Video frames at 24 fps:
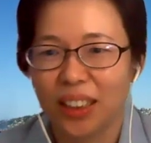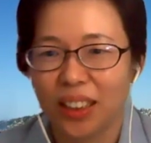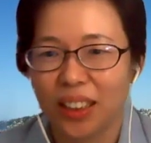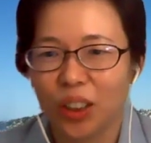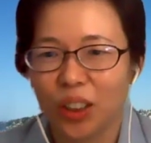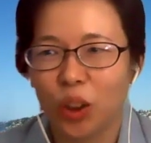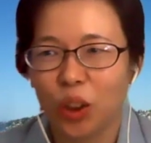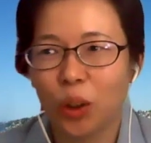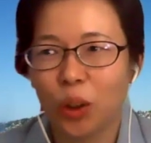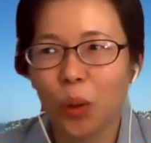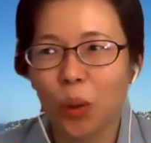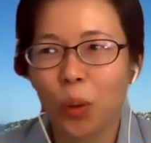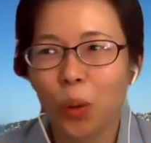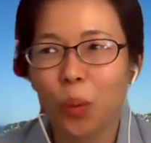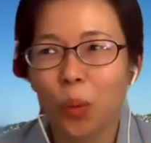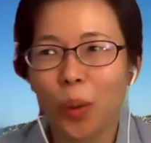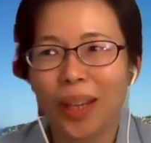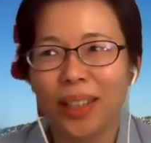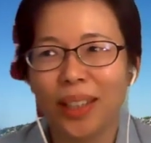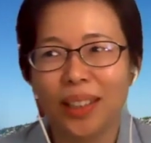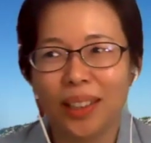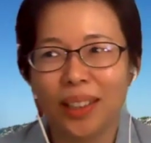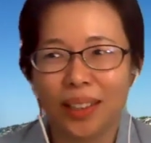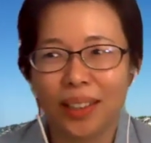So
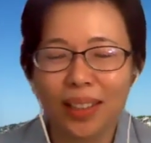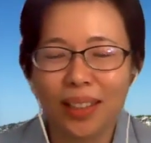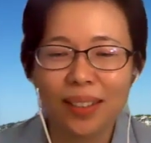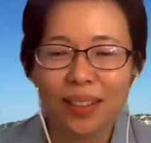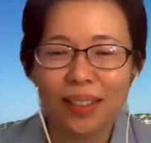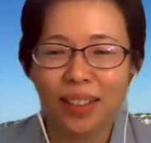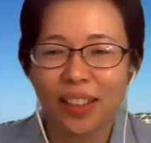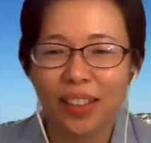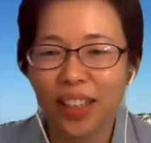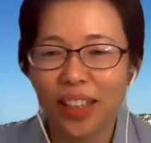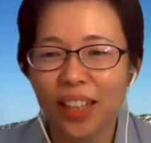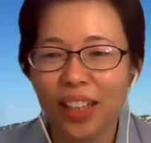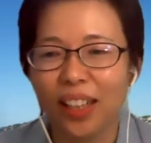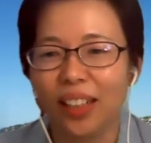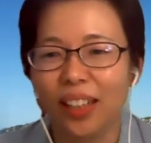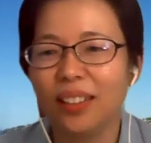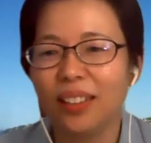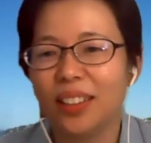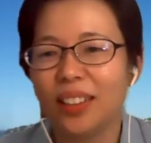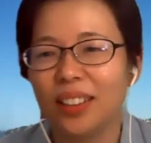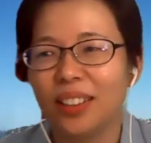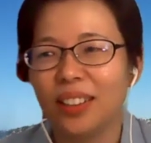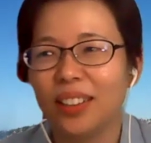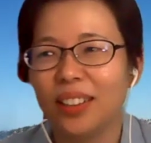when this
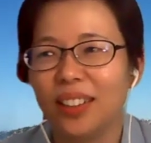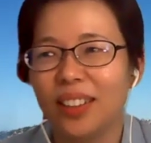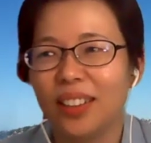hit,